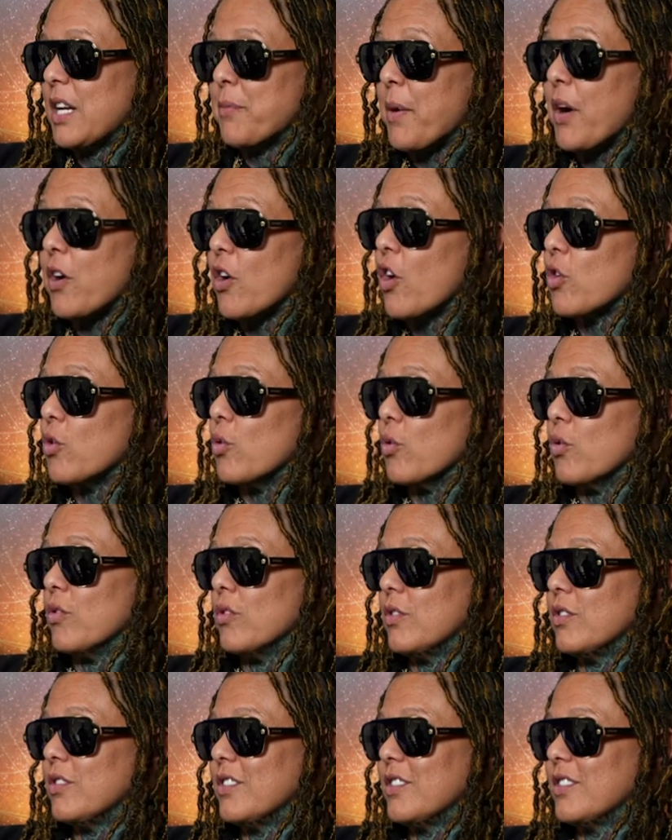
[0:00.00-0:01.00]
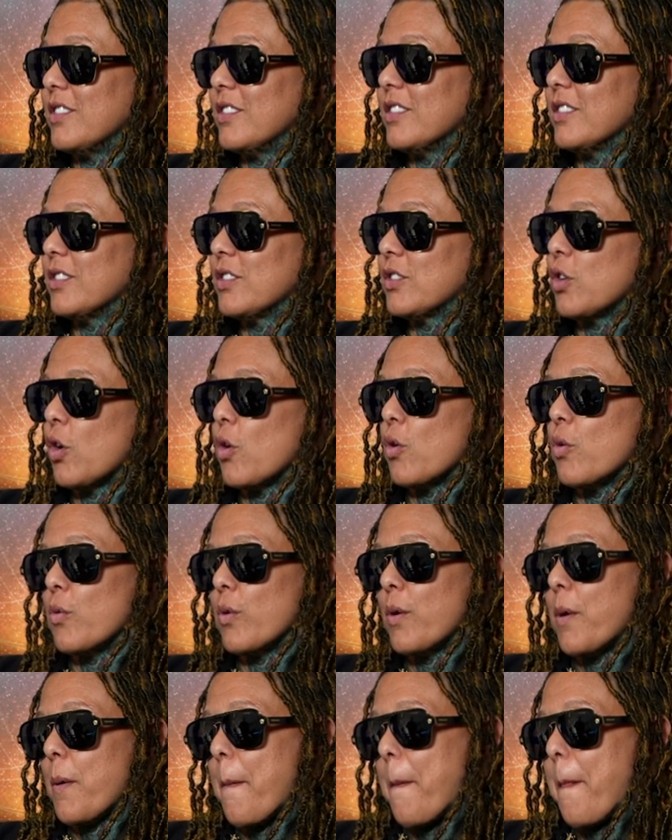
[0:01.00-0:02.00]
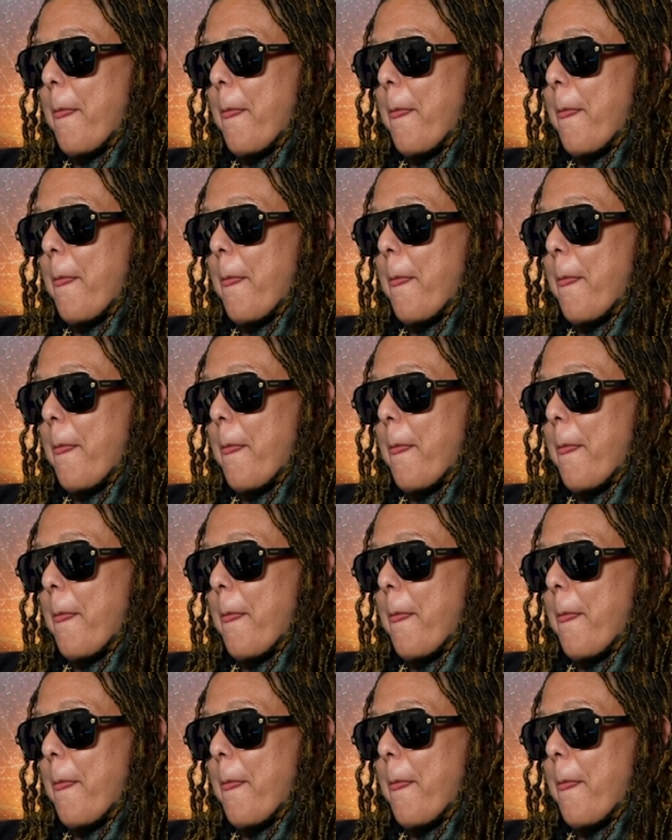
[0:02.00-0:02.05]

in bare knuckle. So